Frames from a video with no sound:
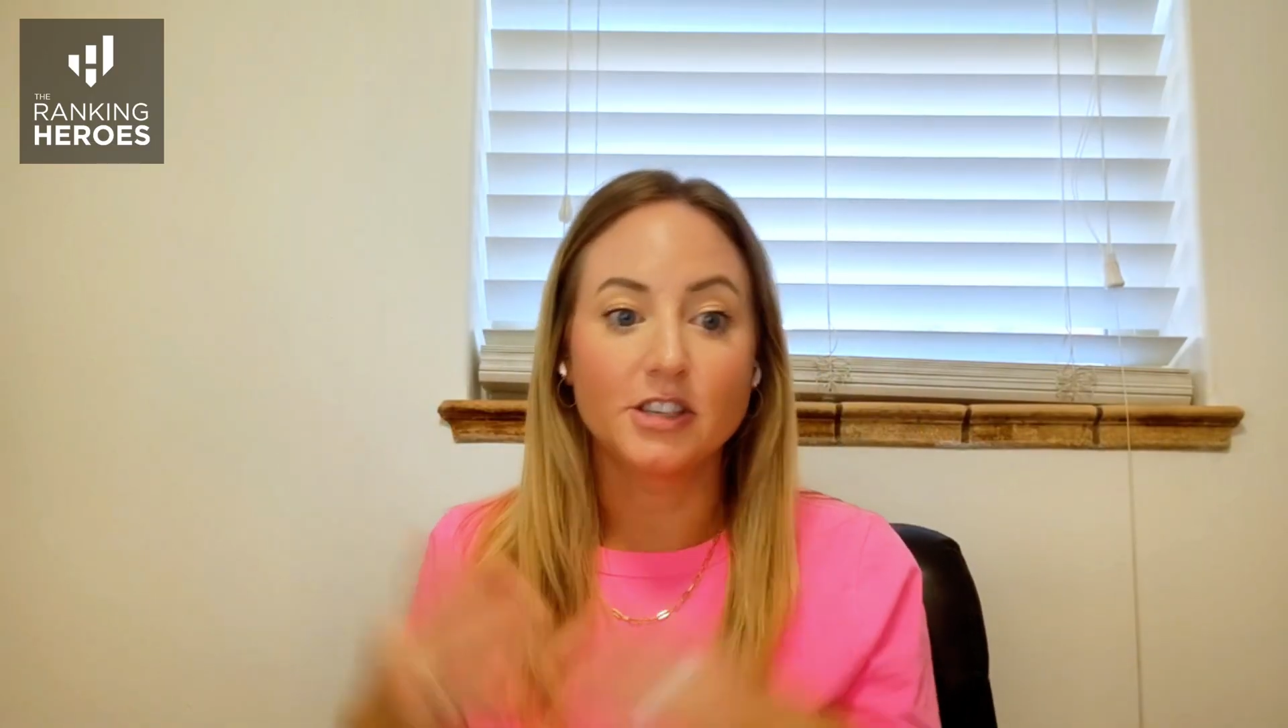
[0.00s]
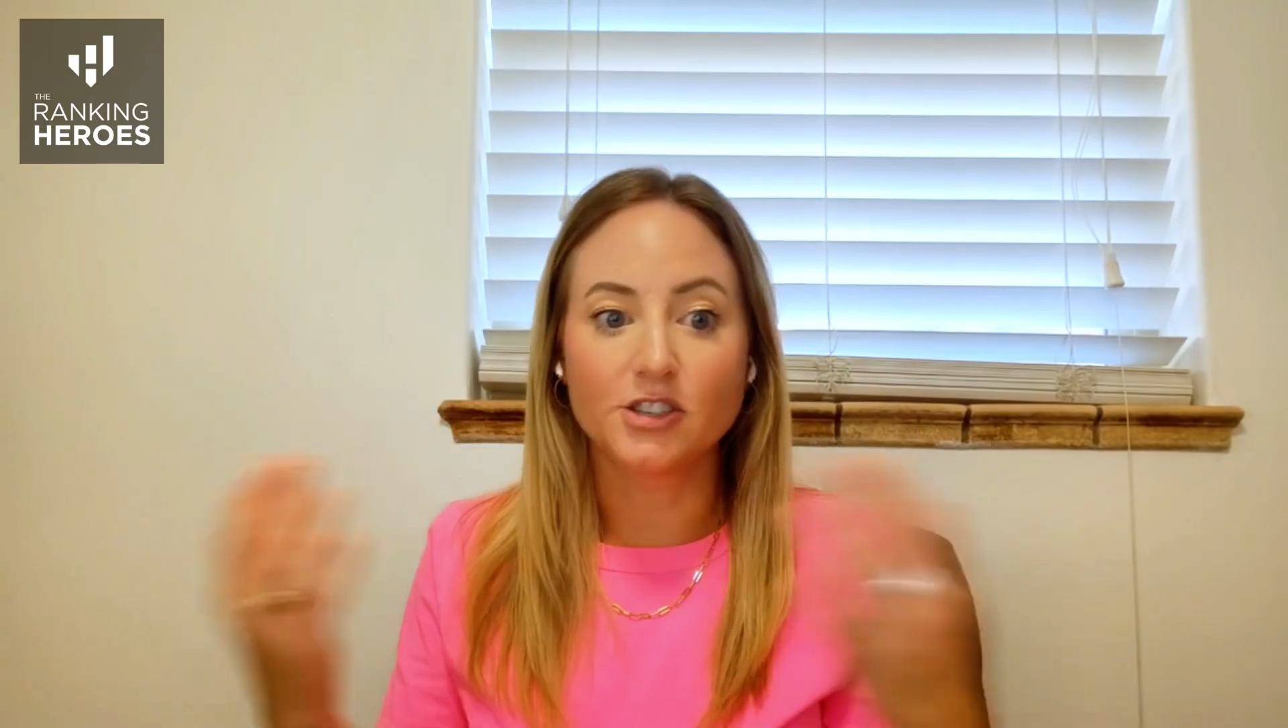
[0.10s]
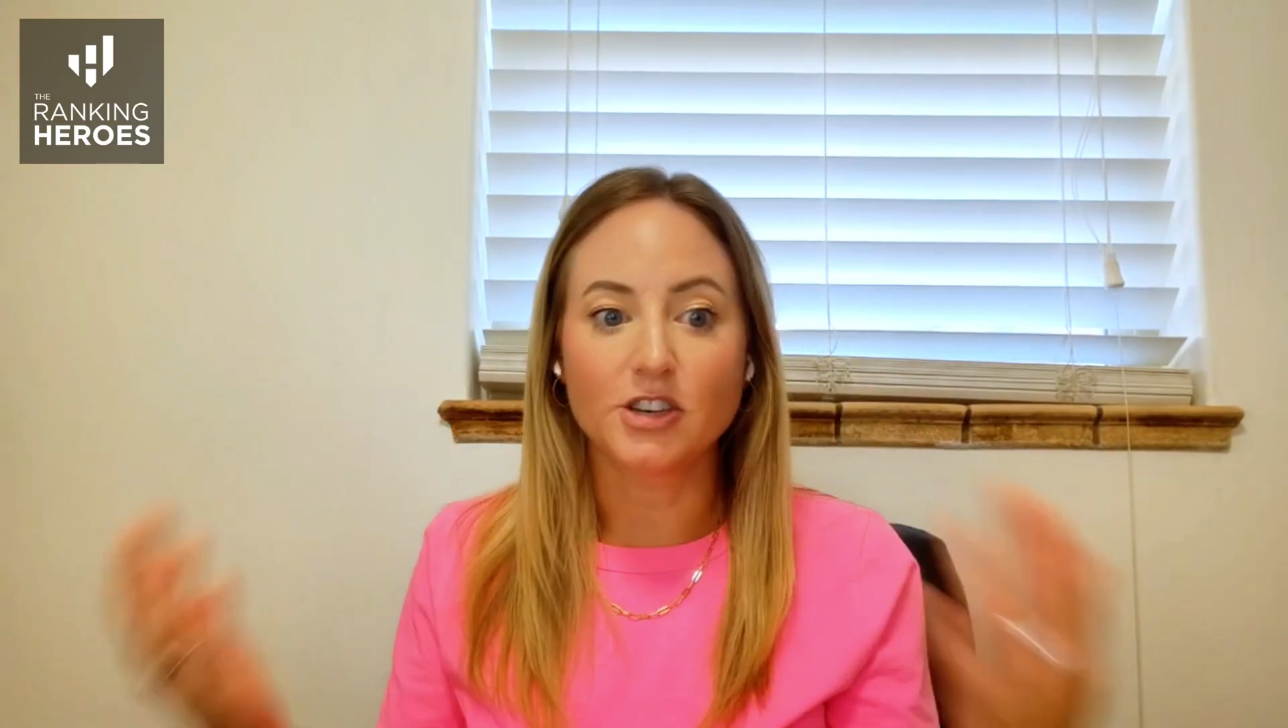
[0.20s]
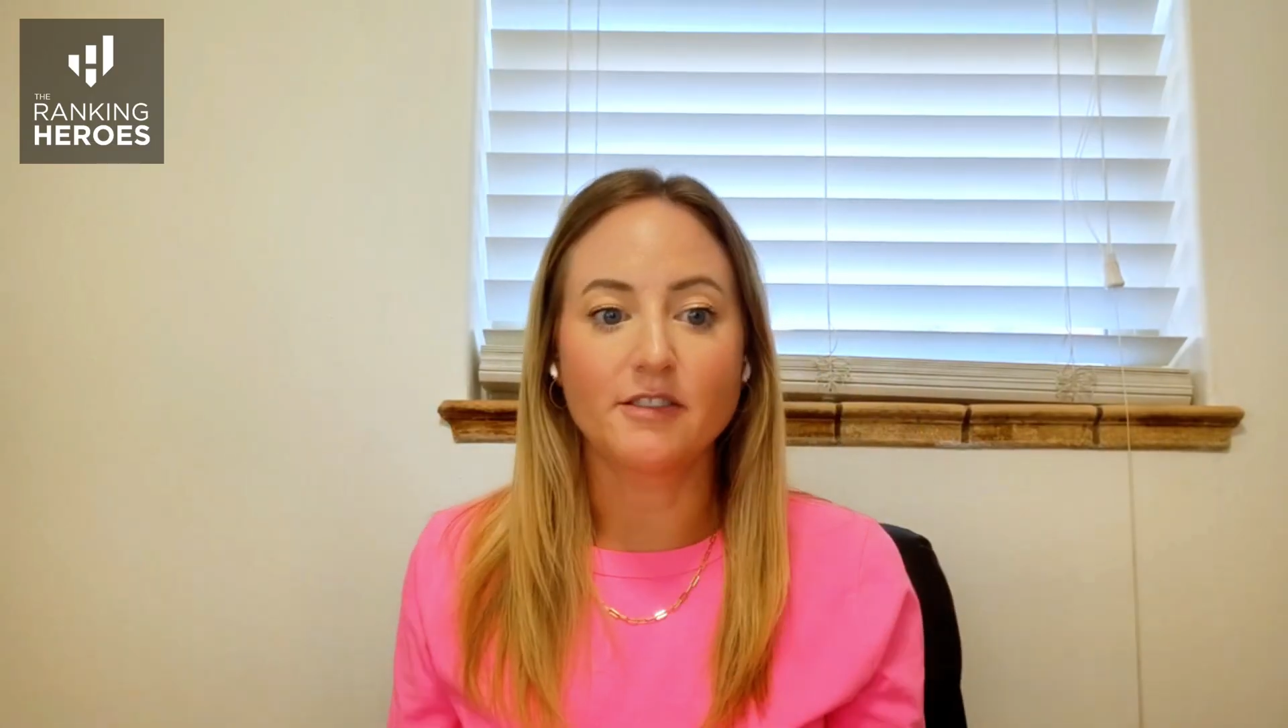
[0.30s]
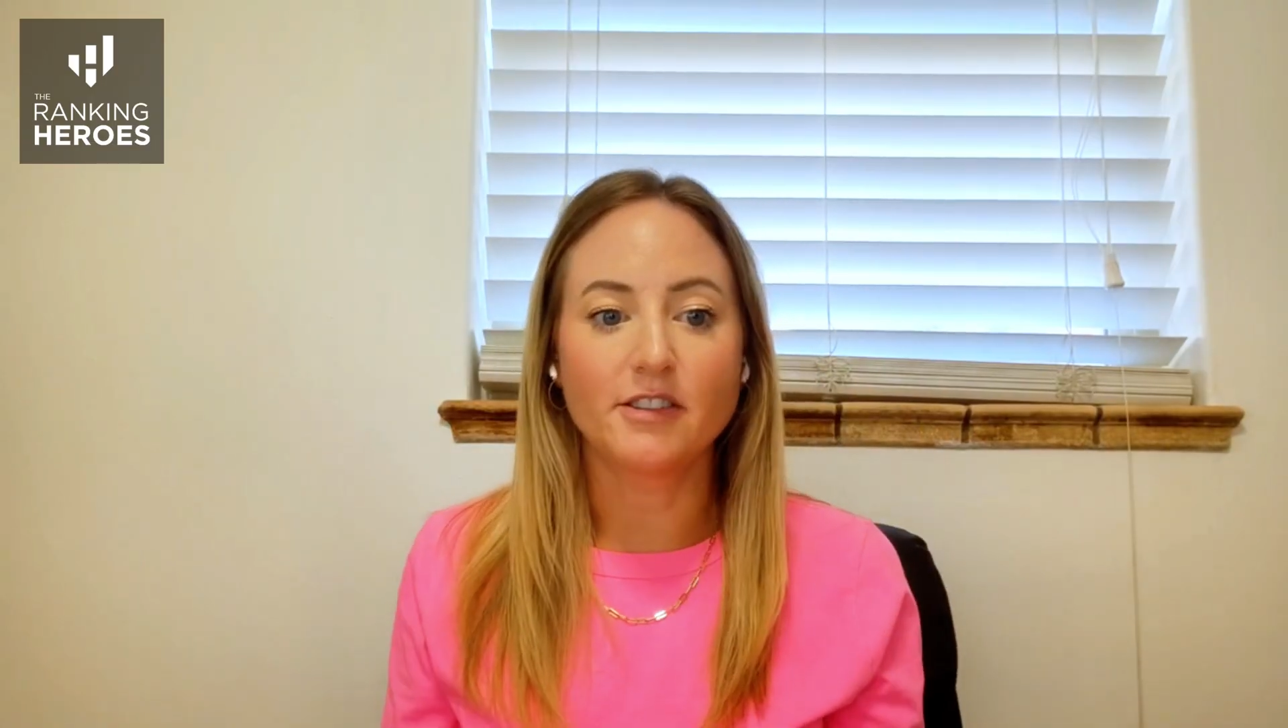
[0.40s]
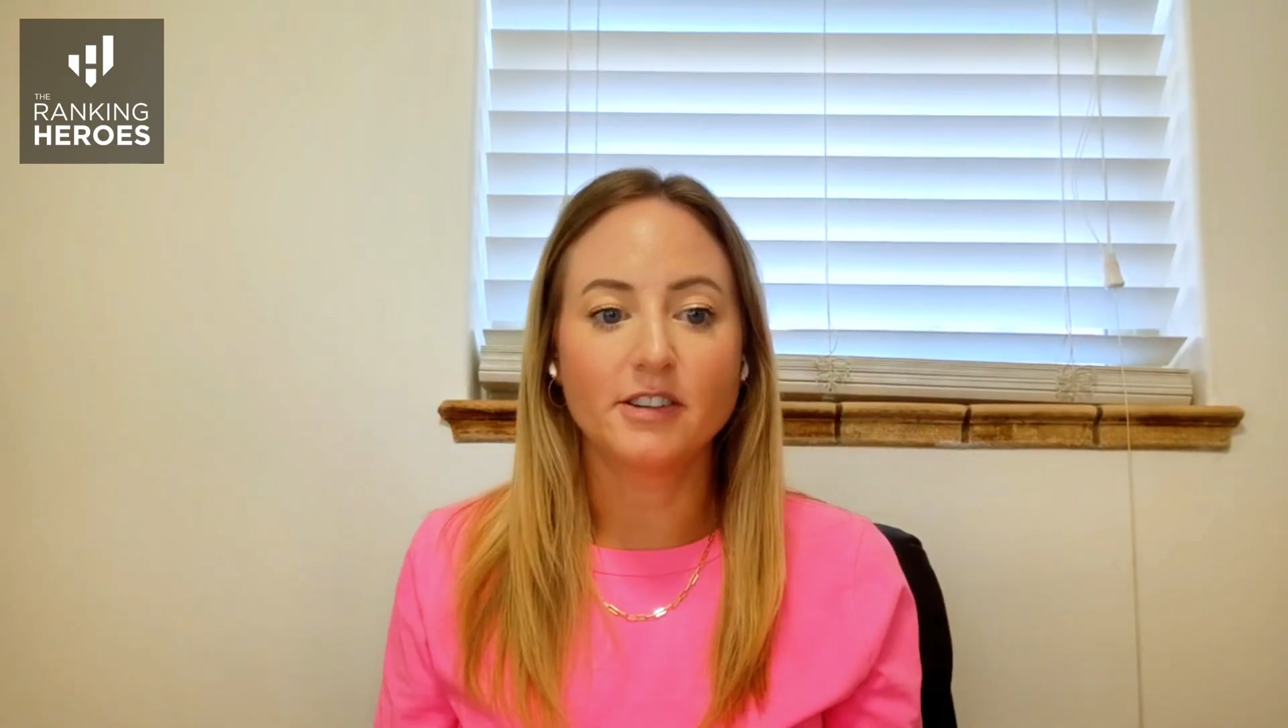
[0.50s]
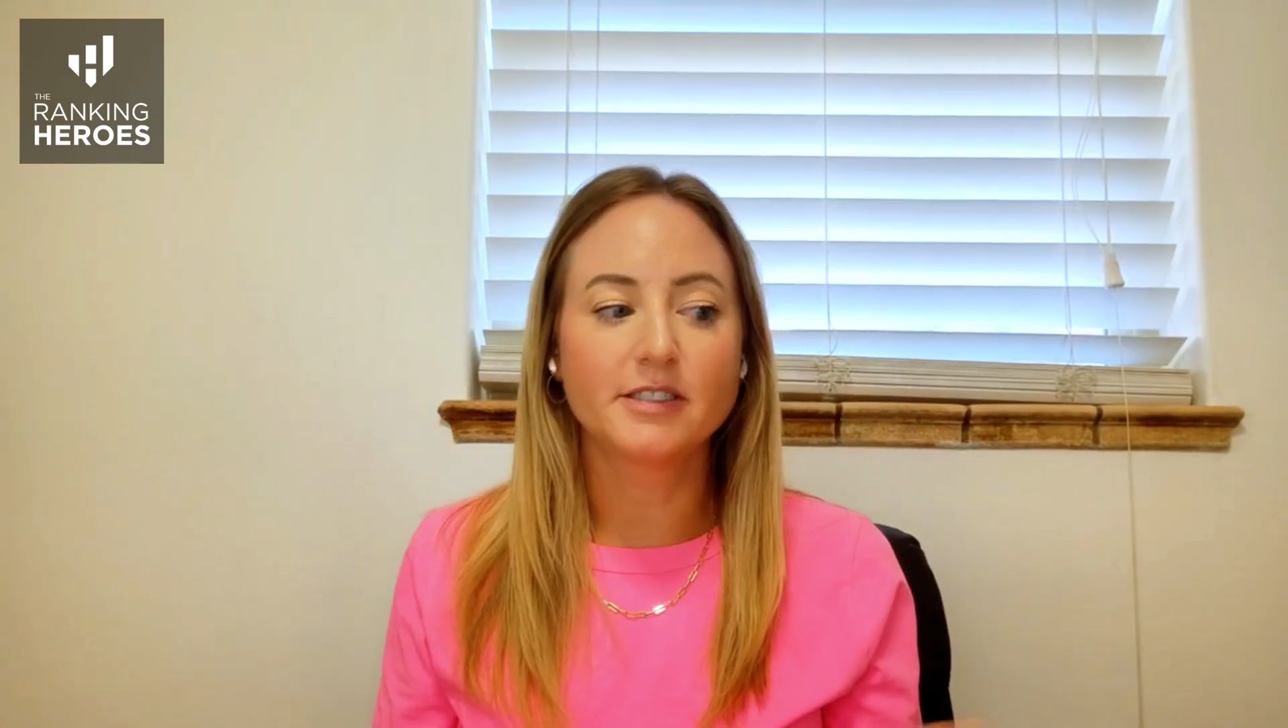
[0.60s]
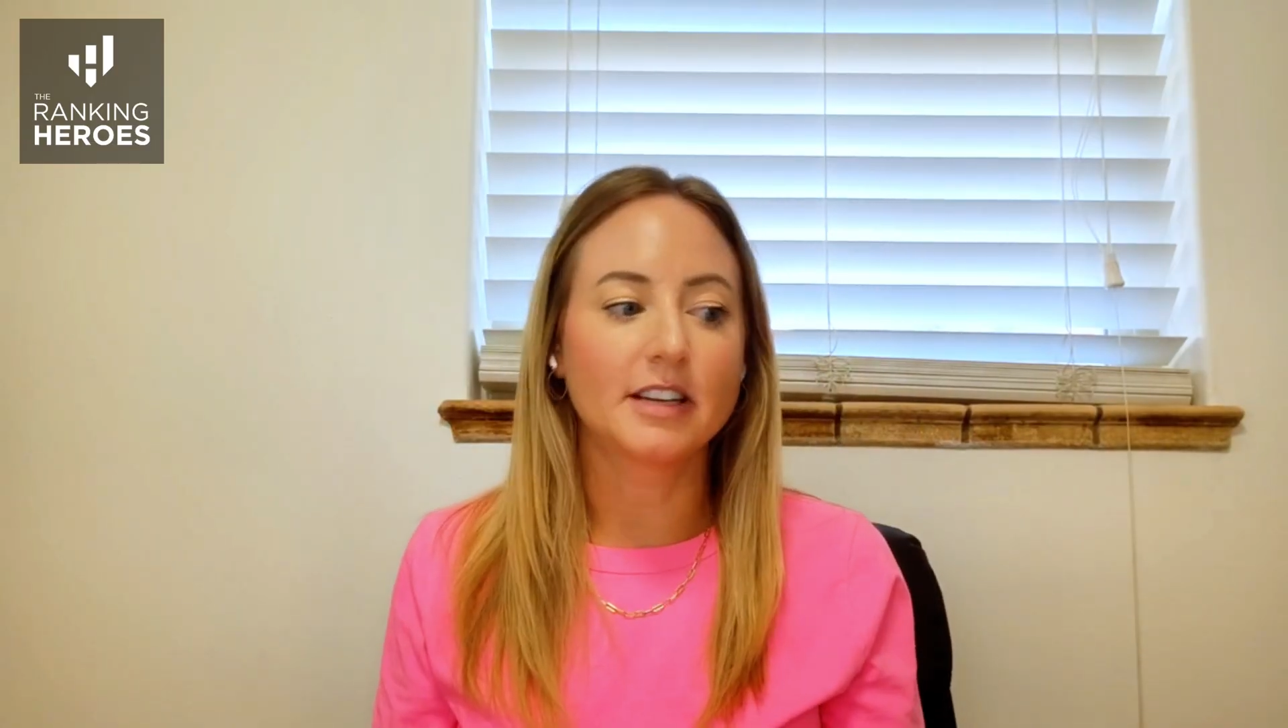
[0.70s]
in general,